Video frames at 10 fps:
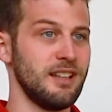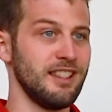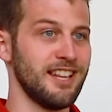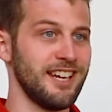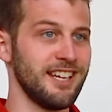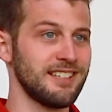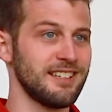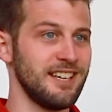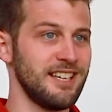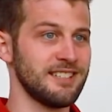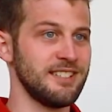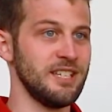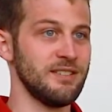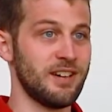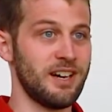like
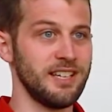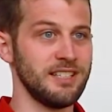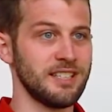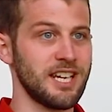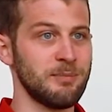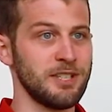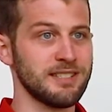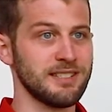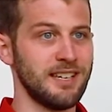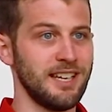STFI in Chemnitz